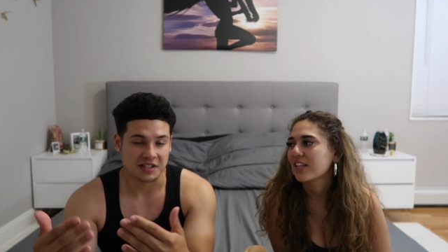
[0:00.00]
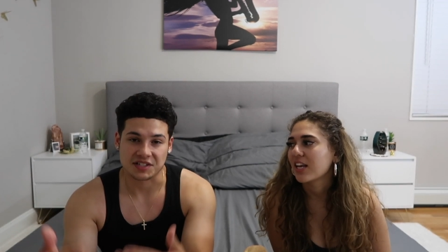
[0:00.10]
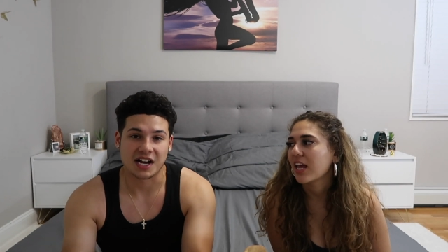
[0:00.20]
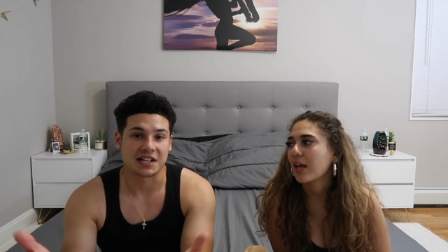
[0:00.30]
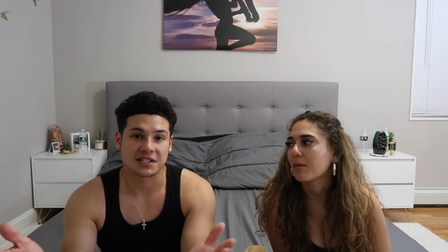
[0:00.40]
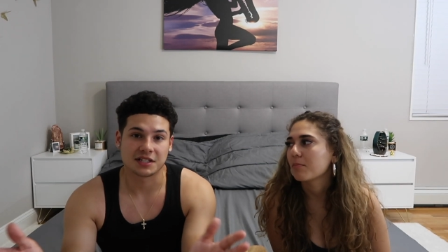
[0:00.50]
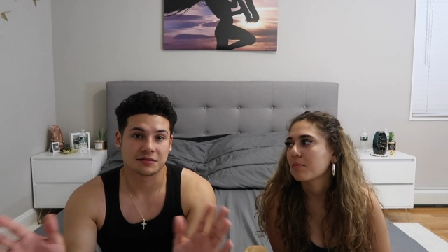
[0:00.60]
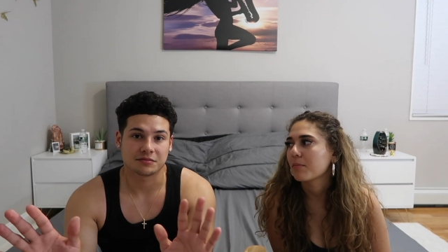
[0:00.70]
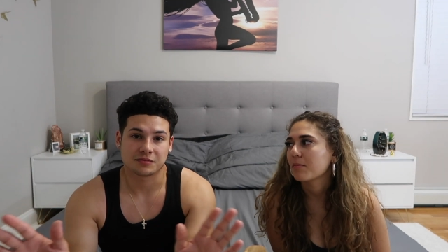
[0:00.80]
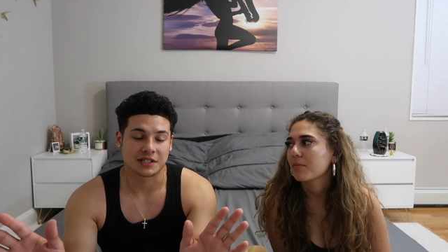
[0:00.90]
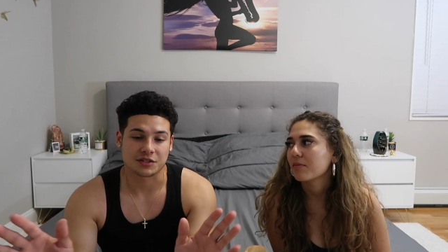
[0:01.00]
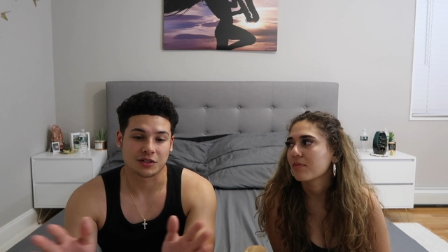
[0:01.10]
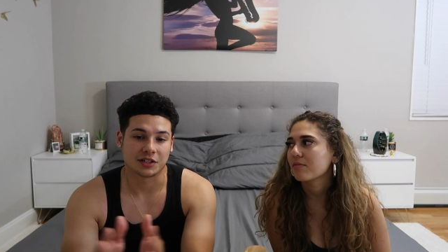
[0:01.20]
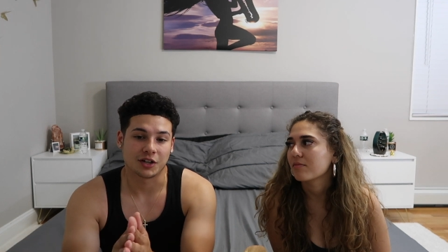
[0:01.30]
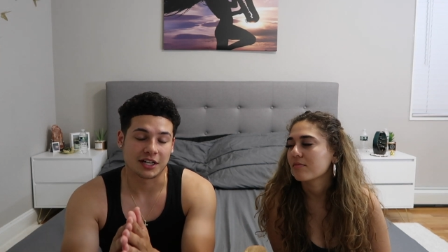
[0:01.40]
Speaker 1: his content. That's all
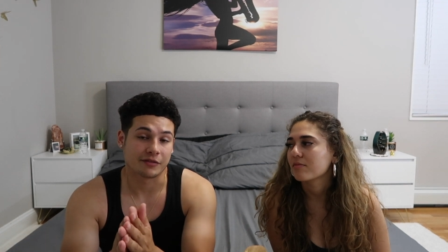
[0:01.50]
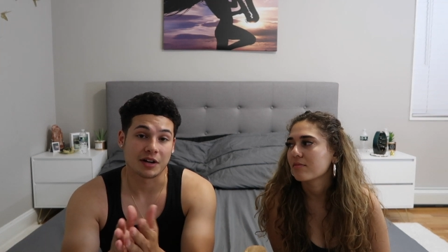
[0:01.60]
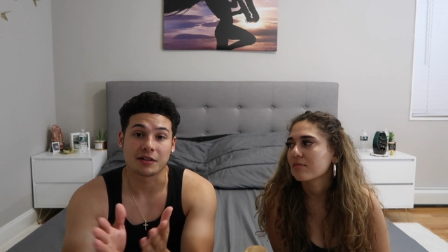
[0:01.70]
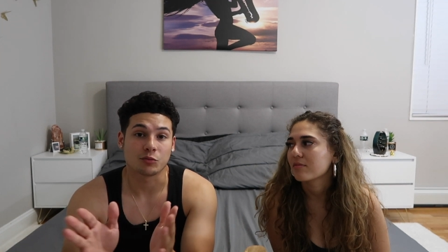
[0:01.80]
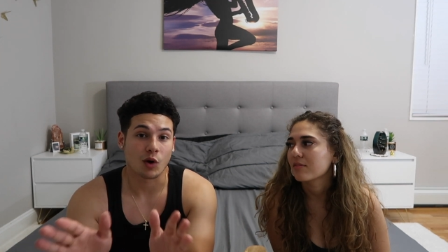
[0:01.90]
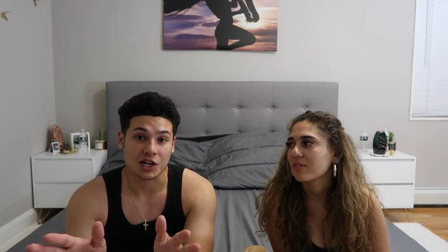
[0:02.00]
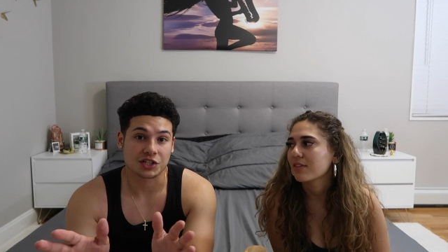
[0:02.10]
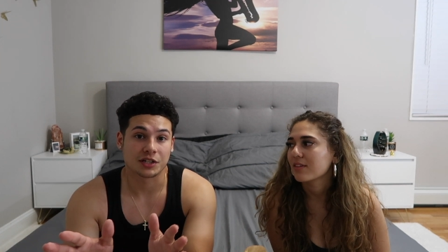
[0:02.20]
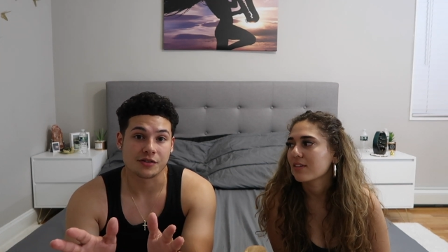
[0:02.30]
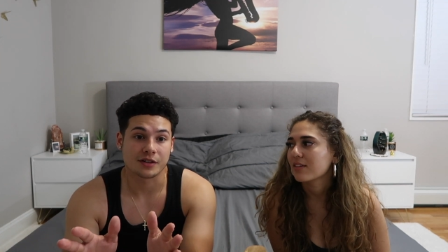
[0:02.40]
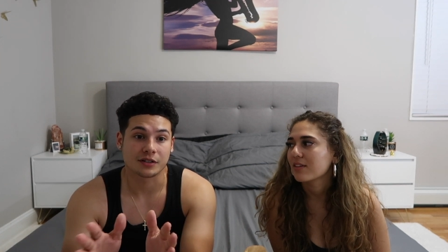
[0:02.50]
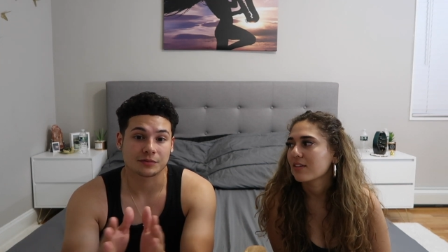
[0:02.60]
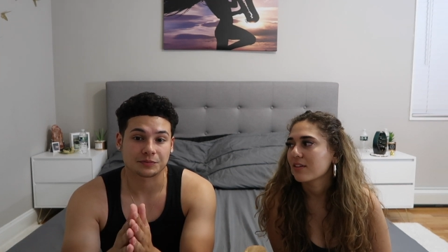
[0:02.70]
I know. I never watched anything.